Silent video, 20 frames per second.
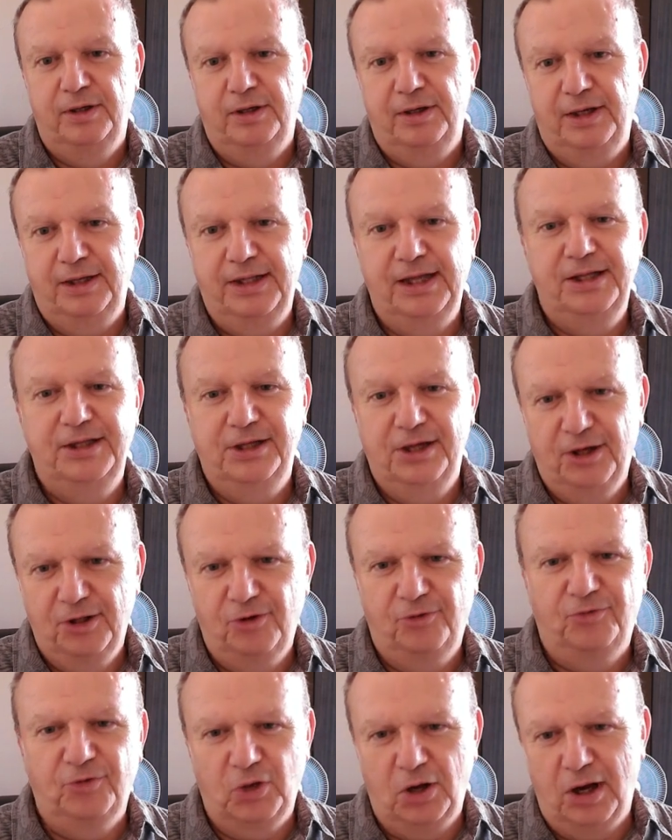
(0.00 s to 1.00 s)
And then the
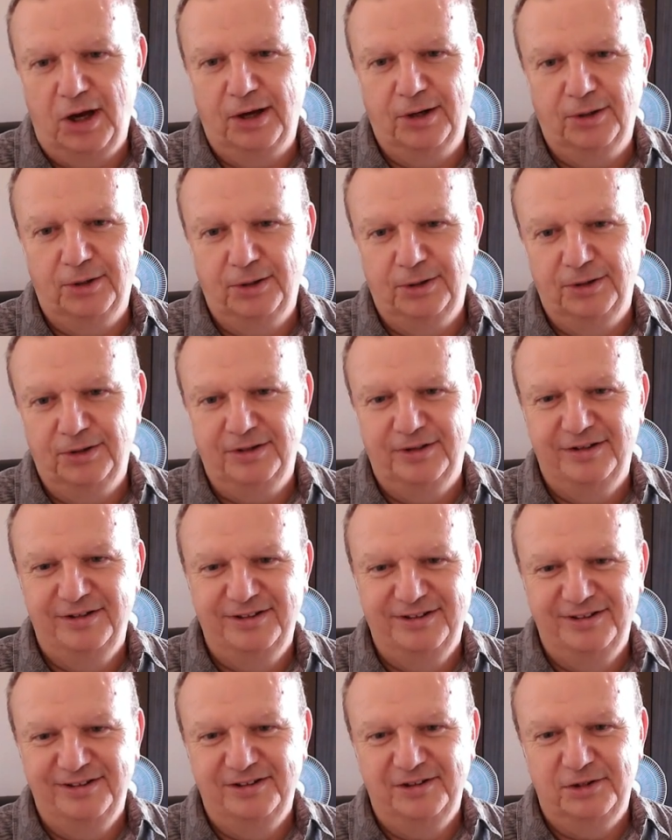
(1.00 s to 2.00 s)
other vlogger
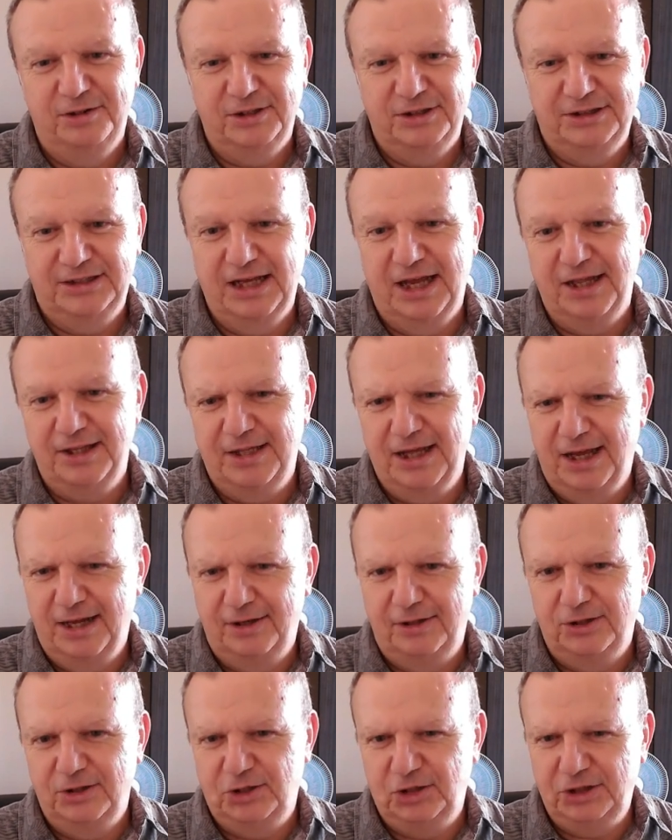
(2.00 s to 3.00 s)
said that
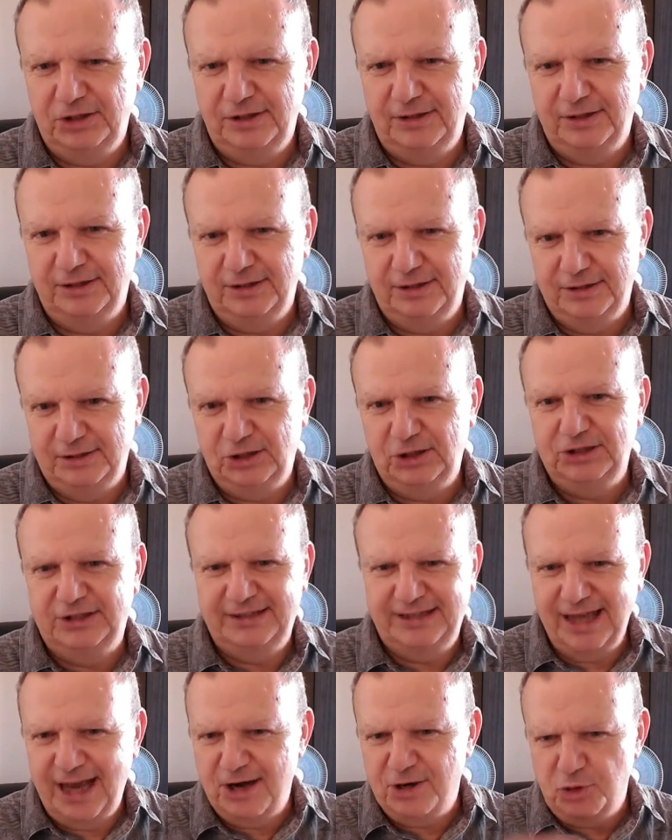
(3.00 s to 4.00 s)
she
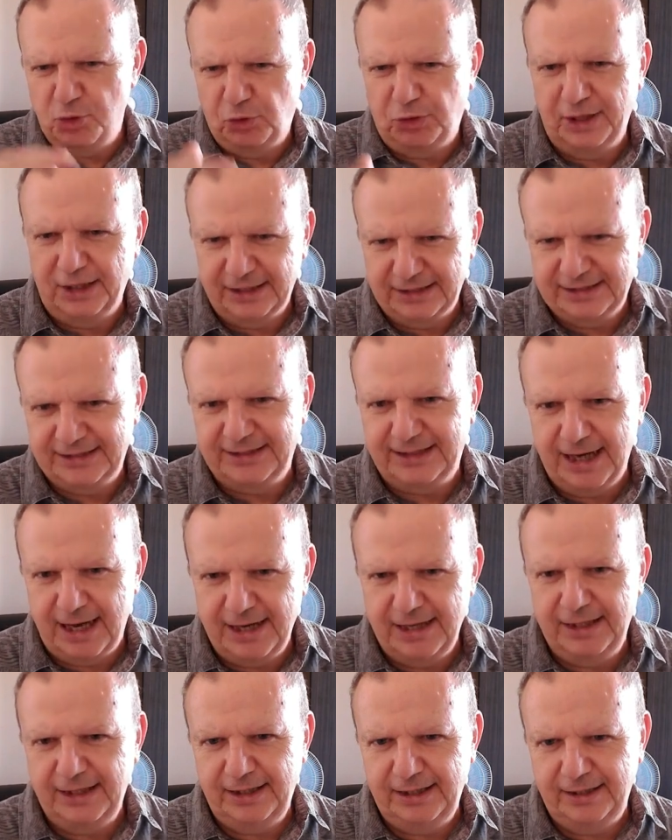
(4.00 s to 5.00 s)
said you could
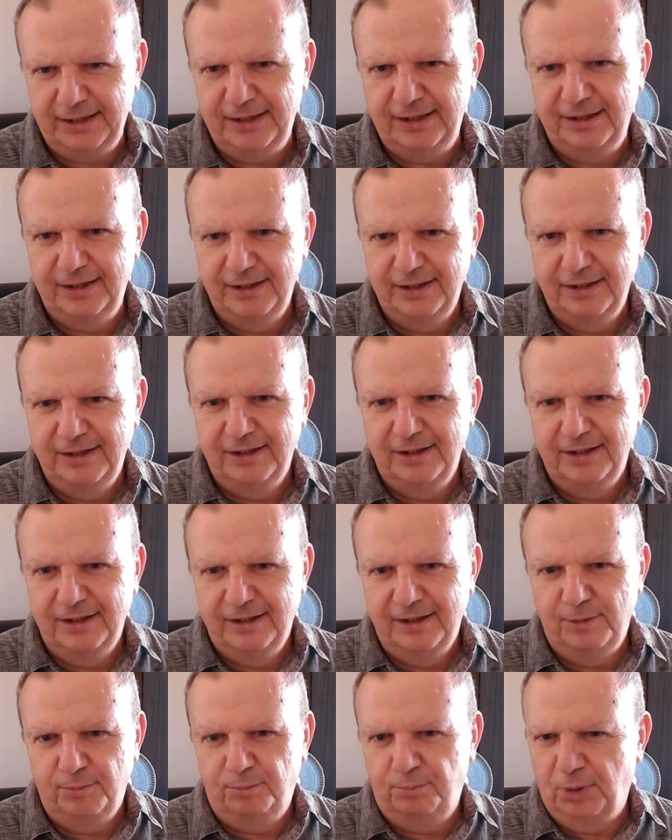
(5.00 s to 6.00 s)
extend it,
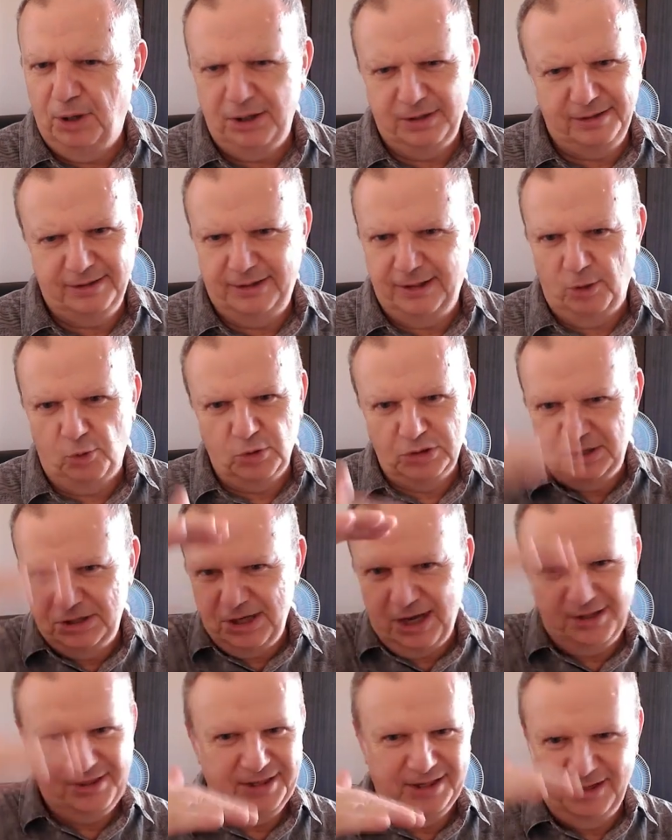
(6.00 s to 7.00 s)
but there was
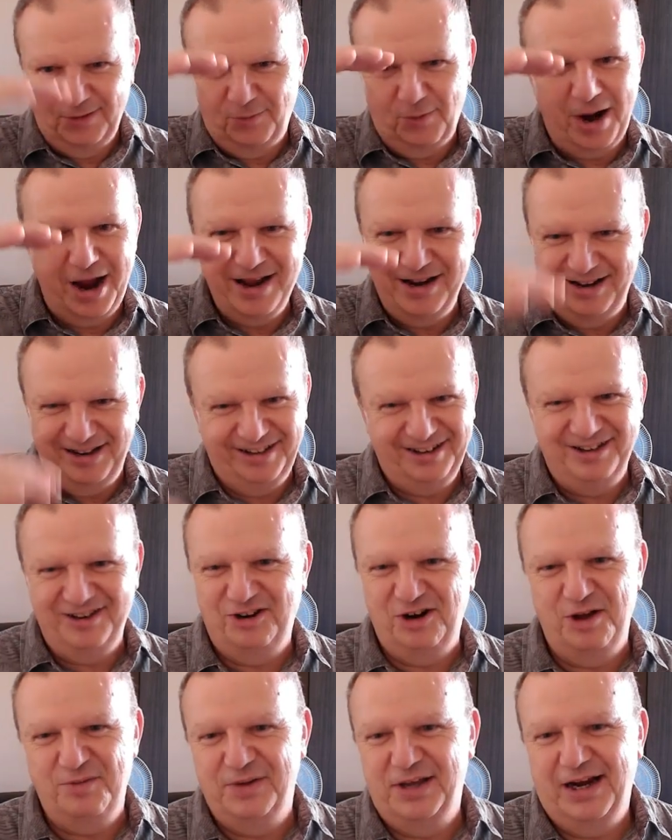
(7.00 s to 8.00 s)
nothing in writing. You know
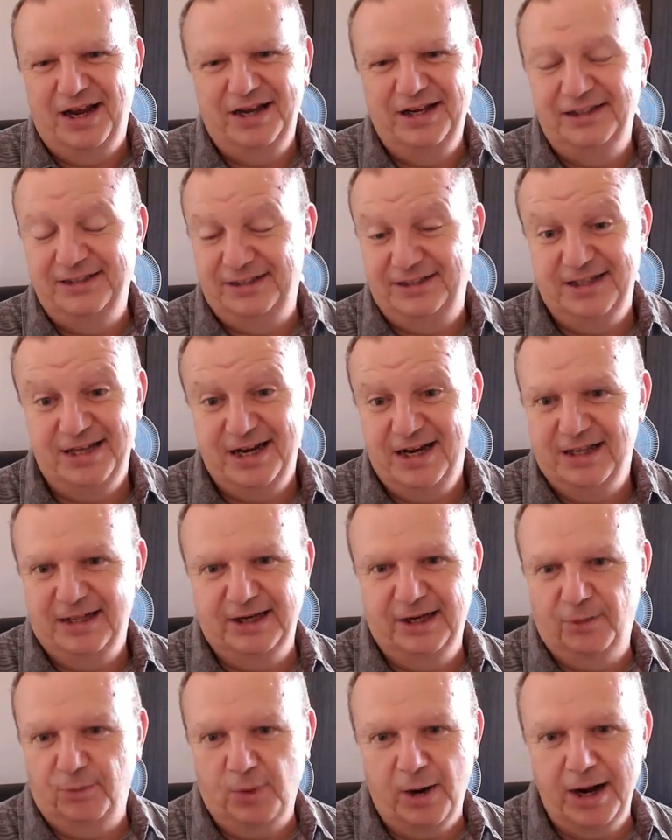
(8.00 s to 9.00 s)
what I mean? I didn't see
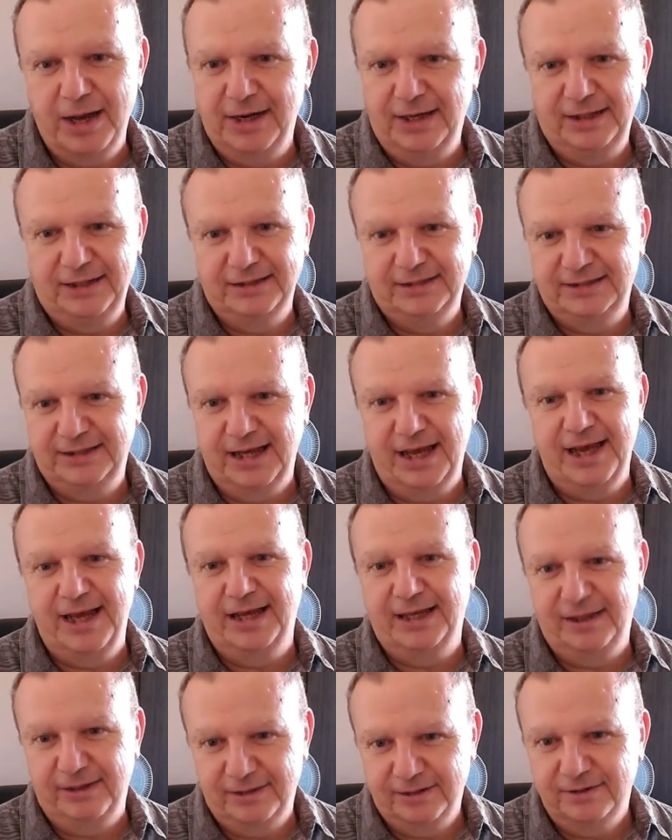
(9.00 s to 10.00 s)
anything in writing
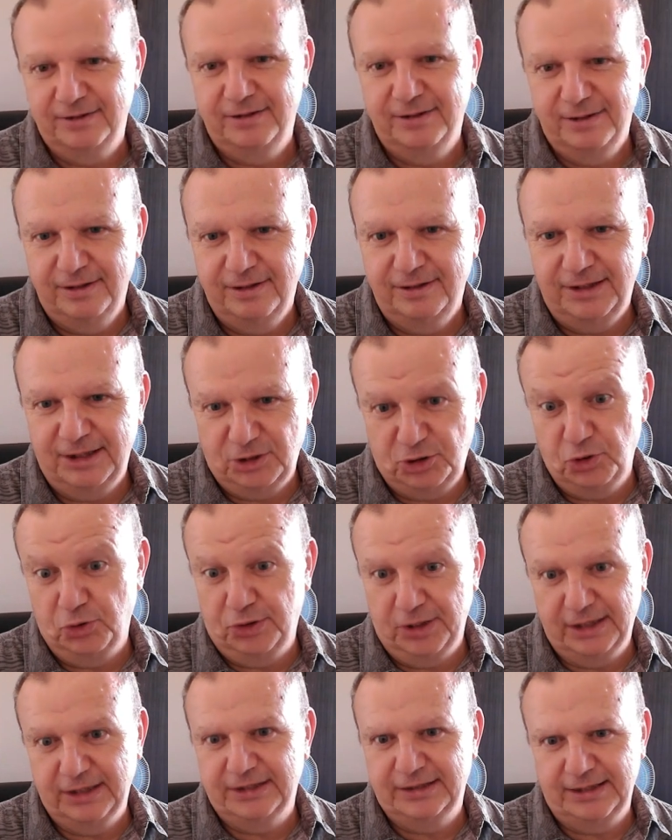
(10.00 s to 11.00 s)
saying that you
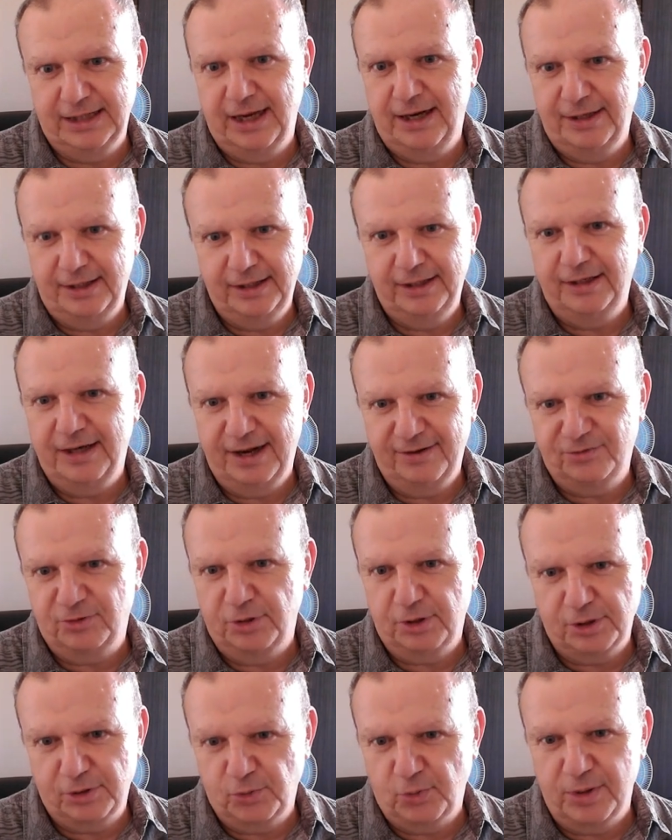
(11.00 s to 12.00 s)
could extend it after
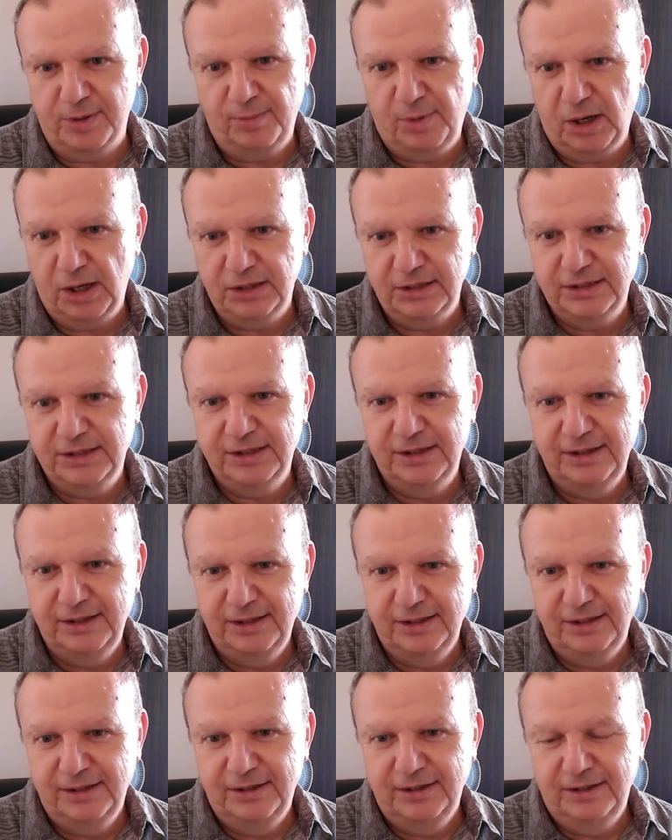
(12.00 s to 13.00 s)
the 3 months.
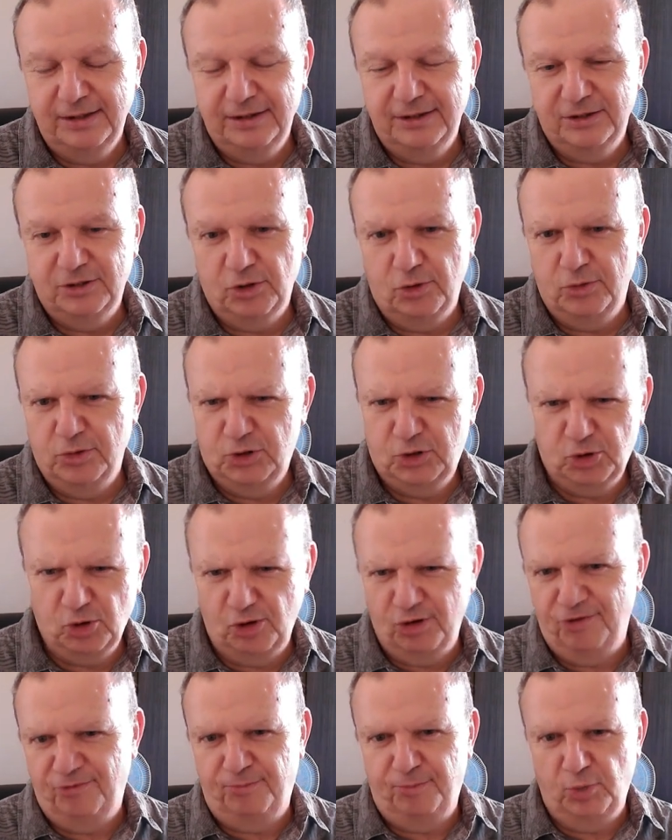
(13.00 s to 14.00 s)
So it was
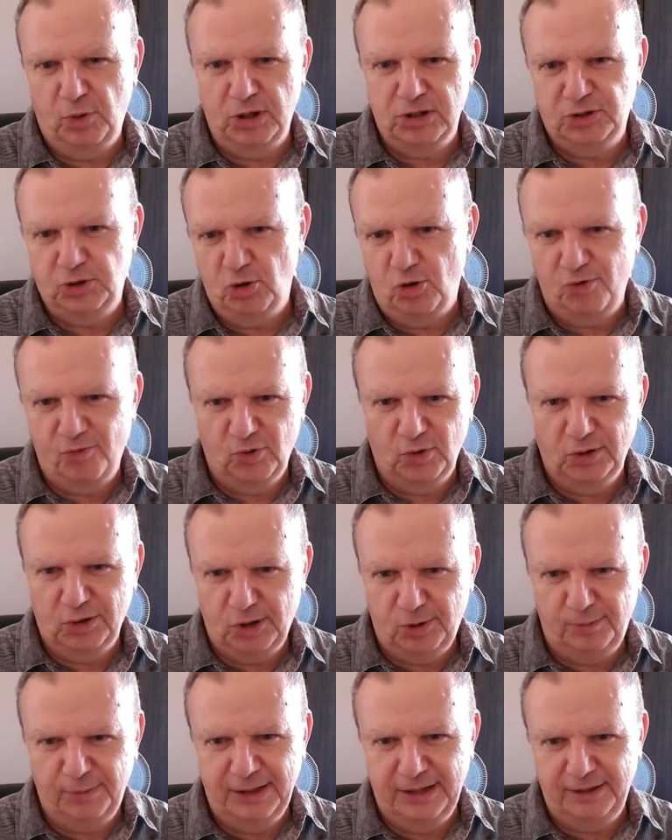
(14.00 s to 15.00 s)
sort of brushed over a
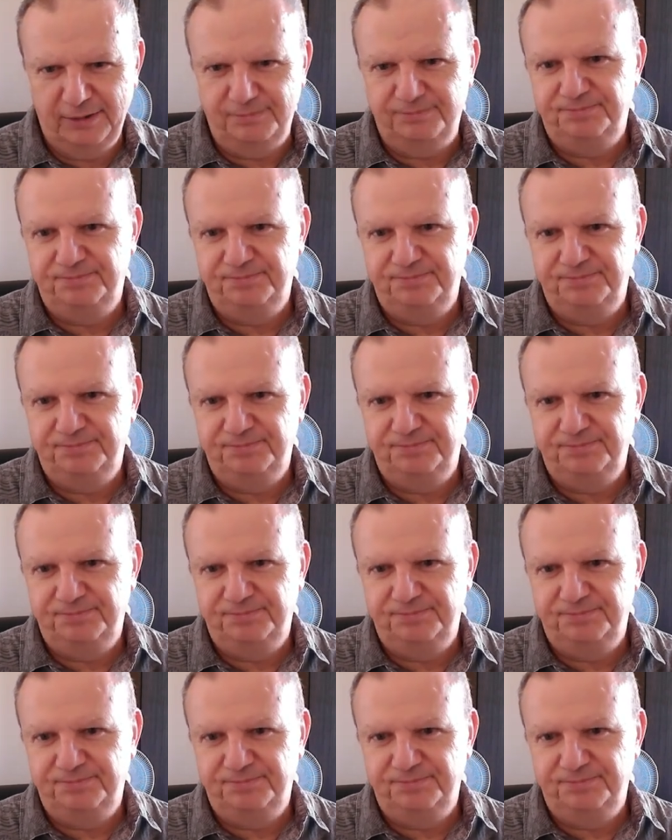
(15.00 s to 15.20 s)
little bit.